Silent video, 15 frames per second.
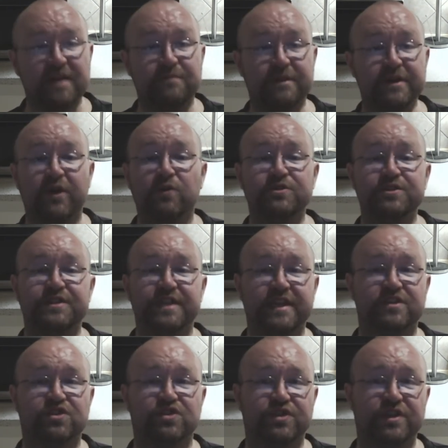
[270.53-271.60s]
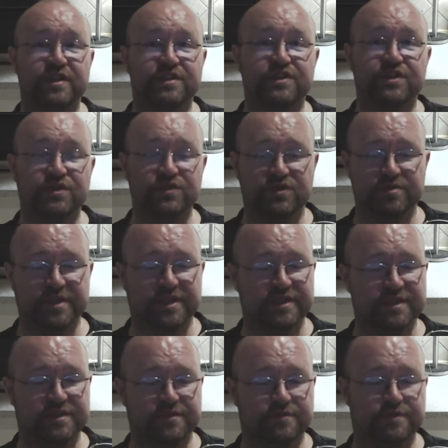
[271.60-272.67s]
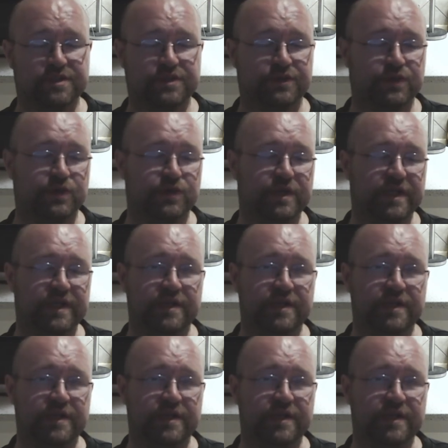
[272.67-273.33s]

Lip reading: it also tastes good on its own, to be honest. So yeah,